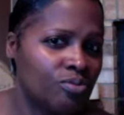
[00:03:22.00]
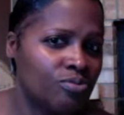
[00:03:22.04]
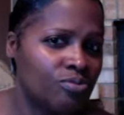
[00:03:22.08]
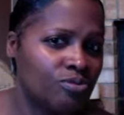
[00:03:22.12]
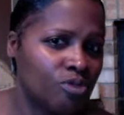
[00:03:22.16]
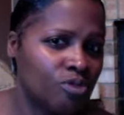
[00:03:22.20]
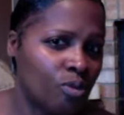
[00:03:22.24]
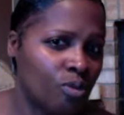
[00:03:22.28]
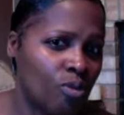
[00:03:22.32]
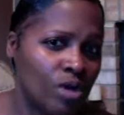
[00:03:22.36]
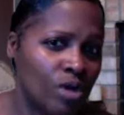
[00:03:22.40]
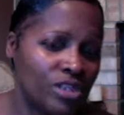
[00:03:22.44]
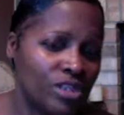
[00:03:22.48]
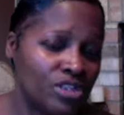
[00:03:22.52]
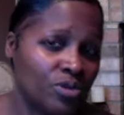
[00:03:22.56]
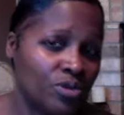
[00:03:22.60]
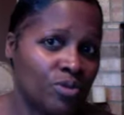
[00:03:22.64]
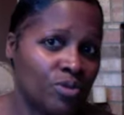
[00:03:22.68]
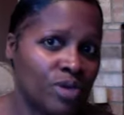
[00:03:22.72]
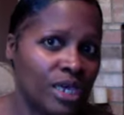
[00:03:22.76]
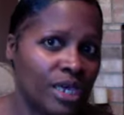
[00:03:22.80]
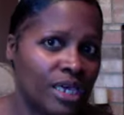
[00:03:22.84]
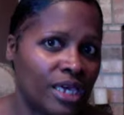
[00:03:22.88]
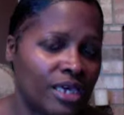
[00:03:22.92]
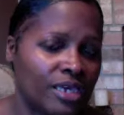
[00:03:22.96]
once a
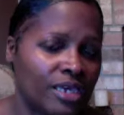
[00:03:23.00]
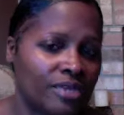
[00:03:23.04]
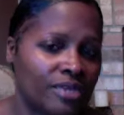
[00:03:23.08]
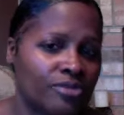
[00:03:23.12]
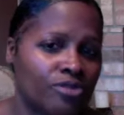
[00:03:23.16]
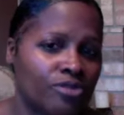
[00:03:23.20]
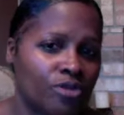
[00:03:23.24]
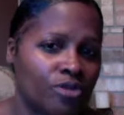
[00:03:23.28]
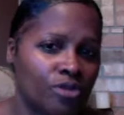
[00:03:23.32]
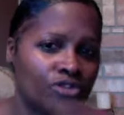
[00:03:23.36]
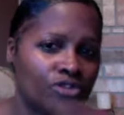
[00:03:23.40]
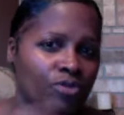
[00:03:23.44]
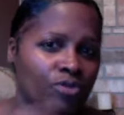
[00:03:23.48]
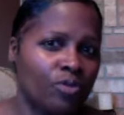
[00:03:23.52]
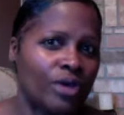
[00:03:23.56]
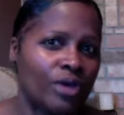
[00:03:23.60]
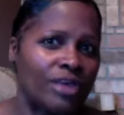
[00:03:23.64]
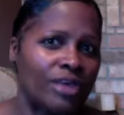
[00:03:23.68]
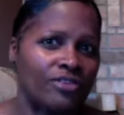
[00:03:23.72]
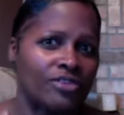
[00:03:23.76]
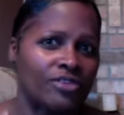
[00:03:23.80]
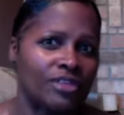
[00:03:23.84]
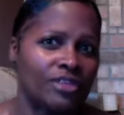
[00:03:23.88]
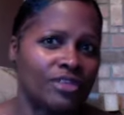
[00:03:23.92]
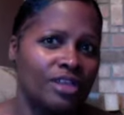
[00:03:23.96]
week, throw some
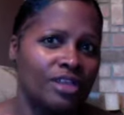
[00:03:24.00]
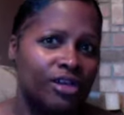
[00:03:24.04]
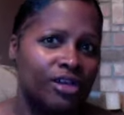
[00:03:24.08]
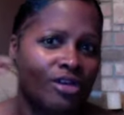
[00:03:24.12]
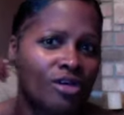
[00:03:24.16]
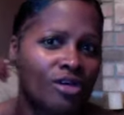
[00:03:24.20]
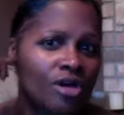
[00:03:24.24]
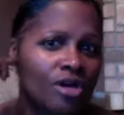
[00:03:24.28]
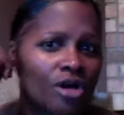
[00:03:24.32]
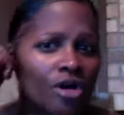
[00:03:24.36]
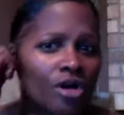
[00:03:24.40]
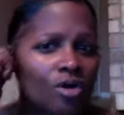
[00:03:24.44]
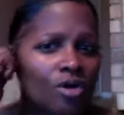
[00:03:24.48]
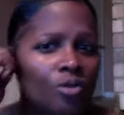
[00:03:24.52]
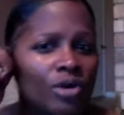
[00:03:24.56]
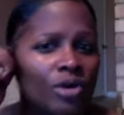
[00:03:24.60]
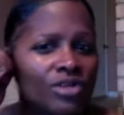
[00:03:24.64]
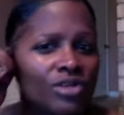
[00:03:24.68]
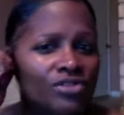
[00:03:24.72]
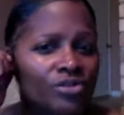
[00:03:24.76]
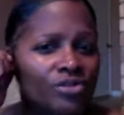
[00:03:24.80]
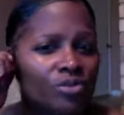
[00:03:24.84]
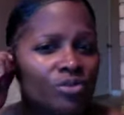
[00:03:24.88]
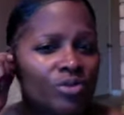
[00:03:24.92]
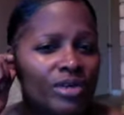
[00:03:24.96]
weights in there
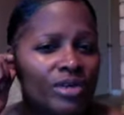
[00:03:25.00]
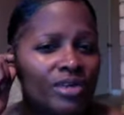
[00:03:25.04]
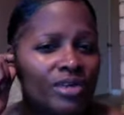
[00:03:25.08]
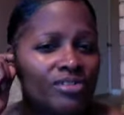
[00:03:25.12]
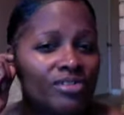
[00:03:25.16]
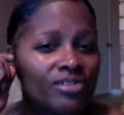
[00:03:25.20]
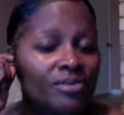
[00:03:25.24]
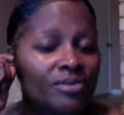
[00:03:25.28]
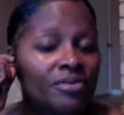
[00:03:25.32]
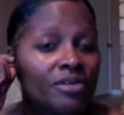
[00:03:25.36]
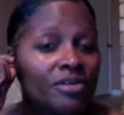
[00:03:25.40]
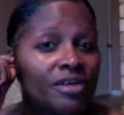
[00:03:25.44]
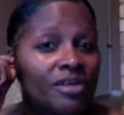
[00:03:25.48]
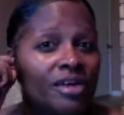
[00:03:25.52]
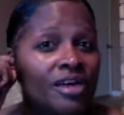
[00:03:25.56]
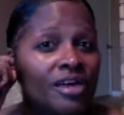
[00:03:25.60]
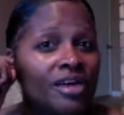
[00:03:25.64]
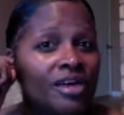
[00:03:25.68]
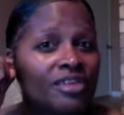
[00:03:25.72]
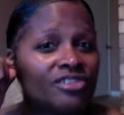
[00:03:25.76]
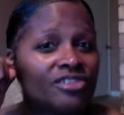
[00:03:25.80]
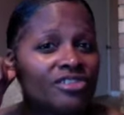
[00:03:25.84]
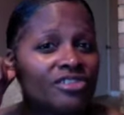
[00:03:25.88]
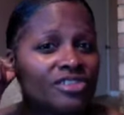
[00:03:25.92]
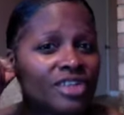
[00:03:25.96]
once a week or something.
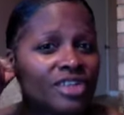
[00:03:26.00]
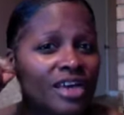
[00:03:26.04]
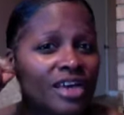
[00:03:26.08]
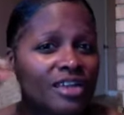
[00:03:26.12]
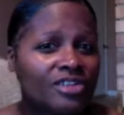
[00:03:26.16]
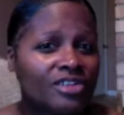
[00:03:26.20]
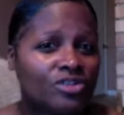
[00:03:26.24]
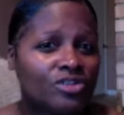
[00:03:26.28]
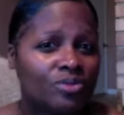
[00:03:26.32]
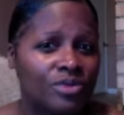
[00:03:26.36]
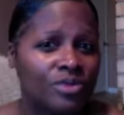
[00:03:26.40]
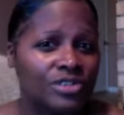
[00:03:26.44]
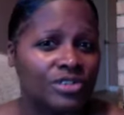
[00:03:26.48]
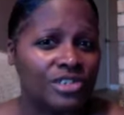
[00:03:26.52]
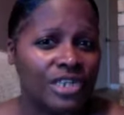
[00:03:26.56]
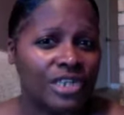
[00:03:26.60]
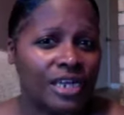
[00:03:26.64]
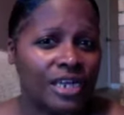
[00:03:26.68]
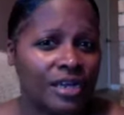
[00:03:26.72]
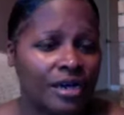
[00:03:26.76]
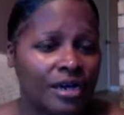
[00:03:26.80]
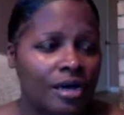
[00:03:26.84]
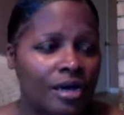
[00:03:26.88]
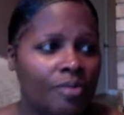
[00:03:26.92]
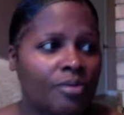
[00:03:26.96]
Just kind of switch
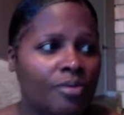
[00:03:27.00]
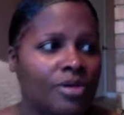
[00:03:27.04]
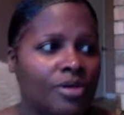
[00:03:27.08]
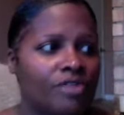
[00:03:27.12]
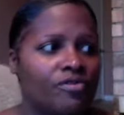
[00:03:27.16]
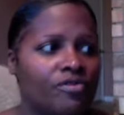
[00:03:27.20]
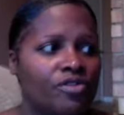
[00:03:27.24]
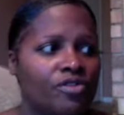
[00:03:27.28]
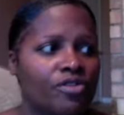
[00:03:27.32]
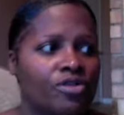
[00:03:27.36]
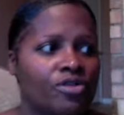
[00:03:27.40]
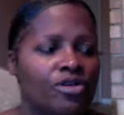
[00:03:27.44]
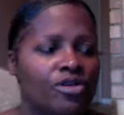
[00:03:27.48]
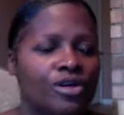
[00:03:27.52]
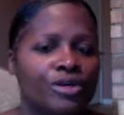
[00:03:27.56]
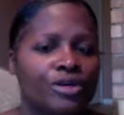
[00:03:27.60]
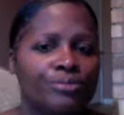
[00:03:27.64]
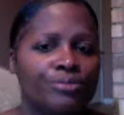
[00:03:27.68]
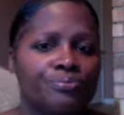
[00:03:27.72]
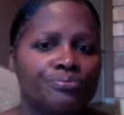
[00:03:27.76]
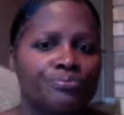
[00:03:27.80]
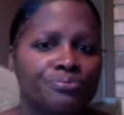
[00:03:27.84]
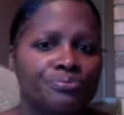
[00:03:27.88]
that up if you're